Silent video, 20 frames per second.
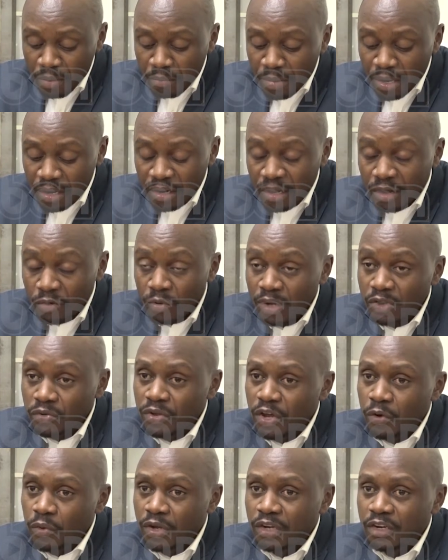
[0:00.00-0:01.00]
but now what
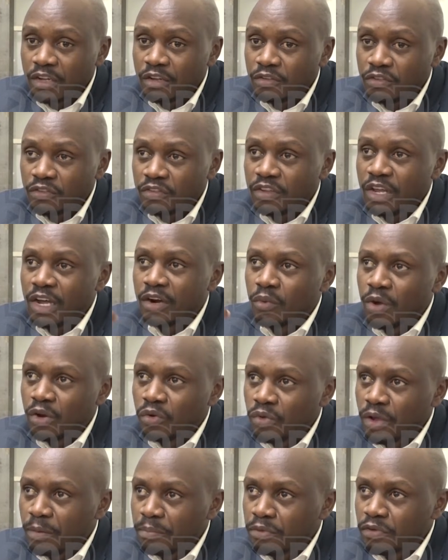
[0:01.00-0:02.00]
we are waiting to see and what
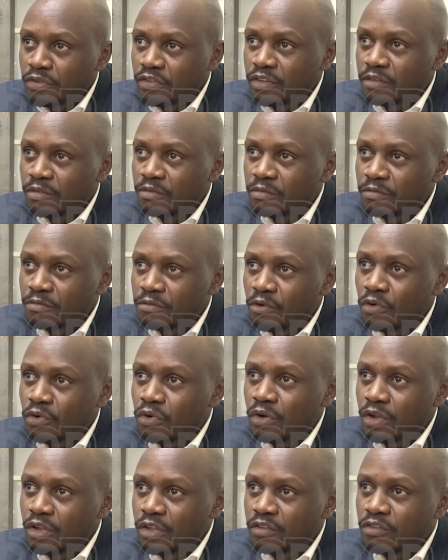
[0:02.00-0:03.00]
we are pushing for
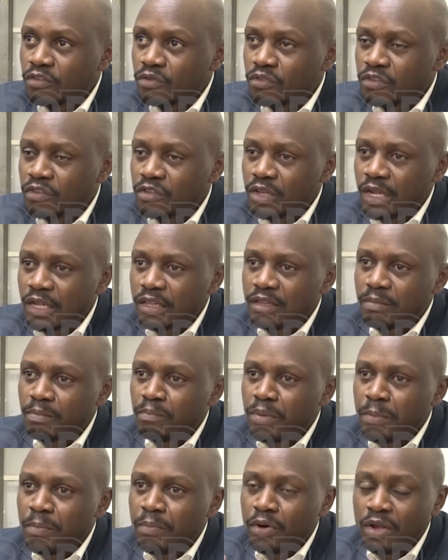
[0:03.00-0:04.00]
is to see that
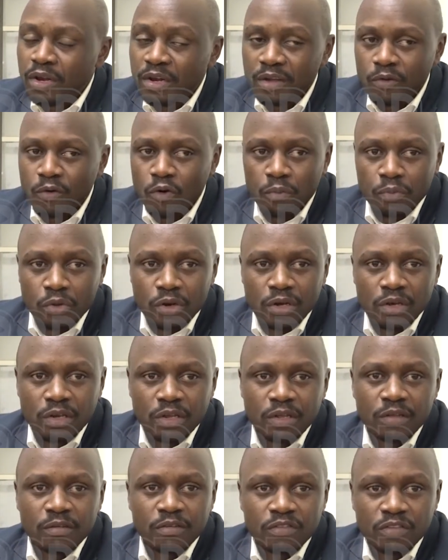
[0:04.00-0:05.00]
people in the
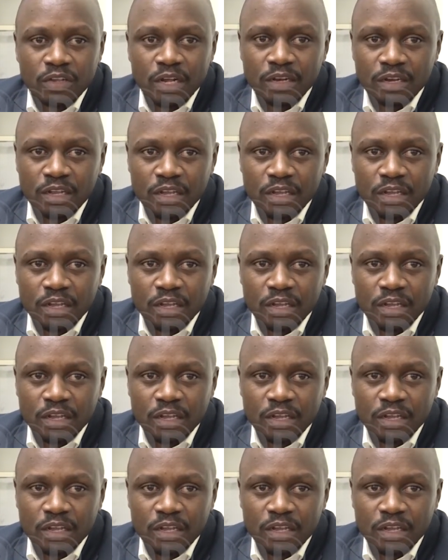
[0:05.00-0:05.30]
community start